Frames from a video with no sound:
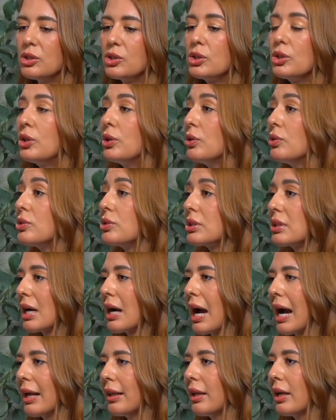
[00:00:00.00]
huge to
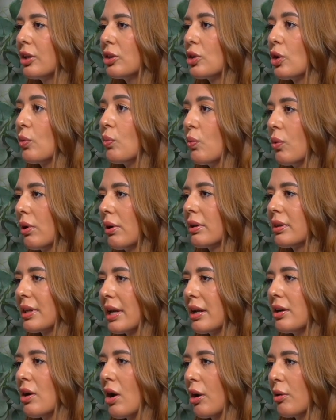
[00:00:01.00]
highlight the work
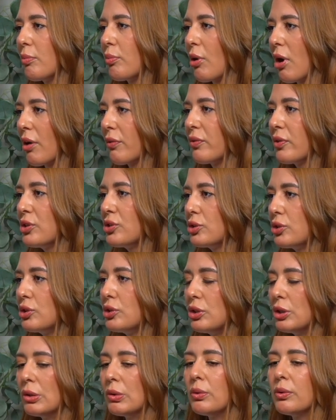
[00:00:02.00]
that nonprofits
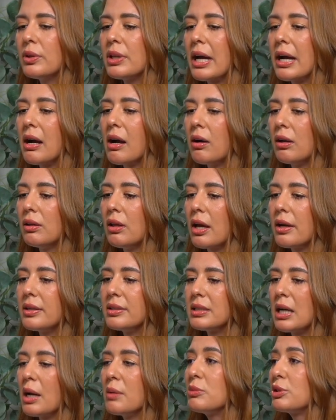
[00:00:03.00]
do that a lot of
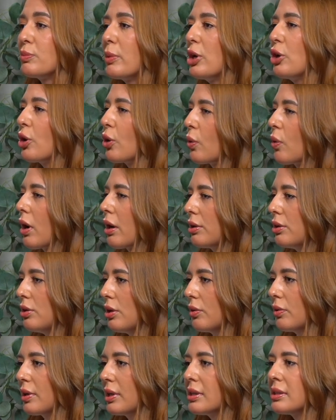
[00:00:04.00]
times may go
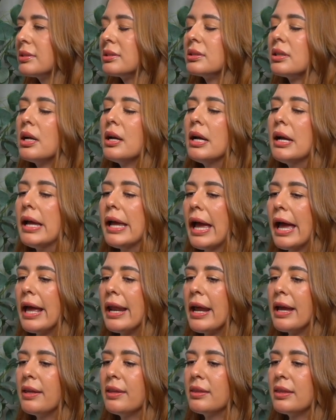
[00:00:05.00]
unnoticed.
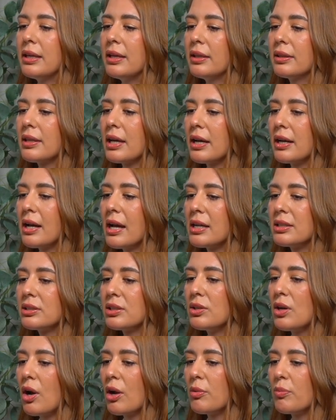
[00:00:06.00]
And I think that as
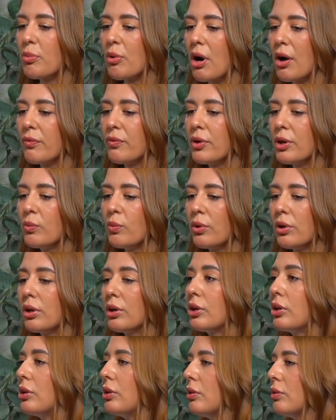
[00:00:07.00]
a nonprofit, we're a
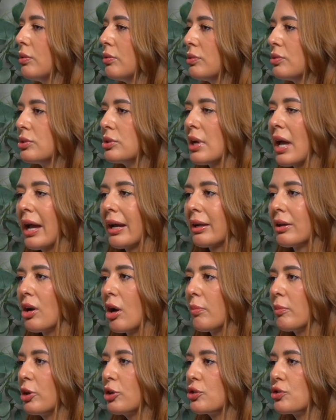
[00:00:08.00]
huge
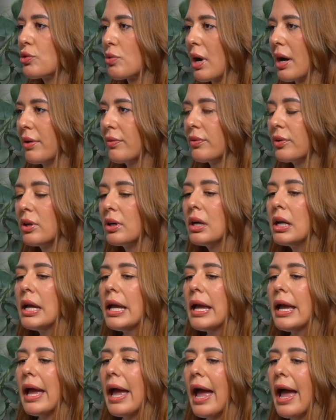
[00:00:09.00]
economic driver.
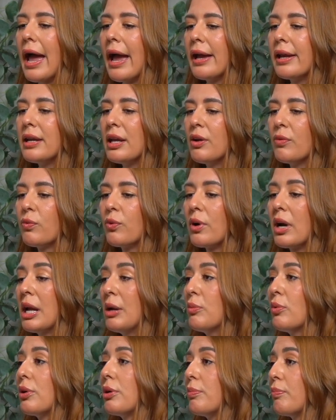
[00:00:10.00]
And if we're
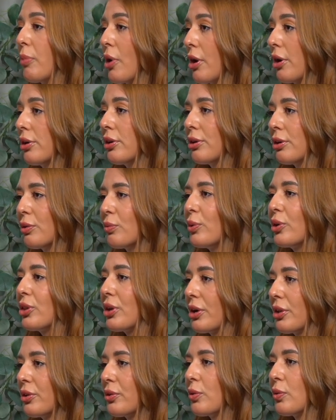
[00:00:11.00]
able to partner with
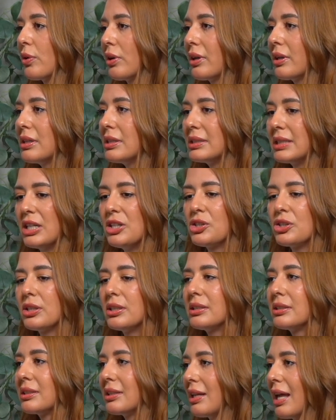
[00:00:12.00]
other
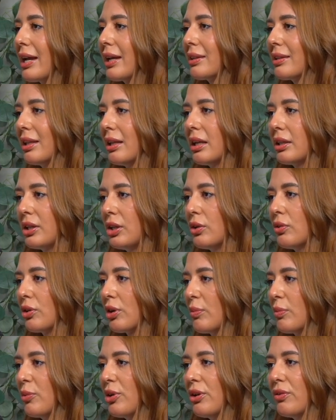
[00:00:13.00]
organizations like the Latino
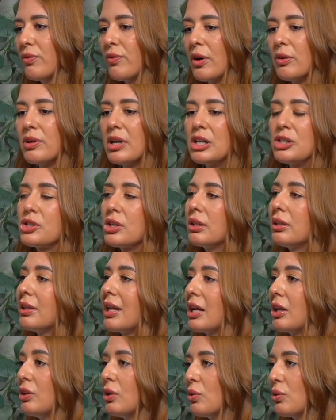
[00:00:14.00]
Community Foundation,
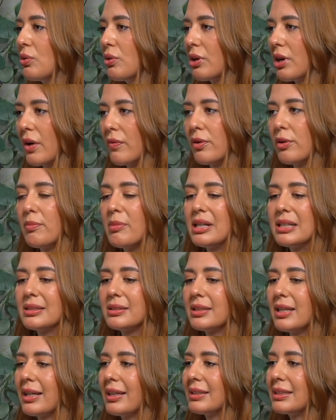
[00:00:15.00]
like local
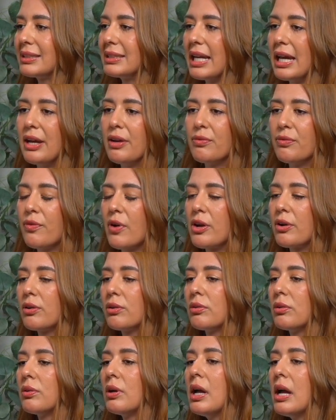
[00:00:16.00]
governments, like state,
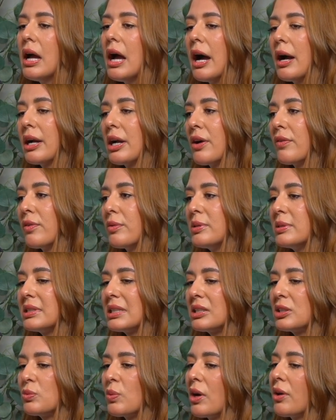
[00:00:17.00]
federal governments
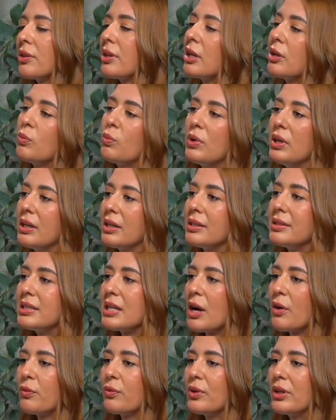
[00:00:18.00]
as well, then we can
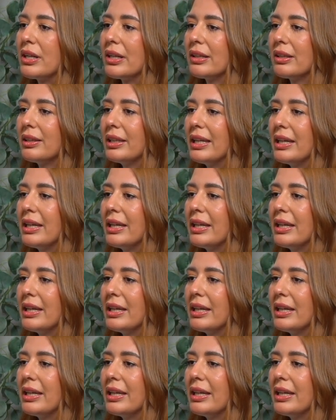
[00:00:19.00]
definitely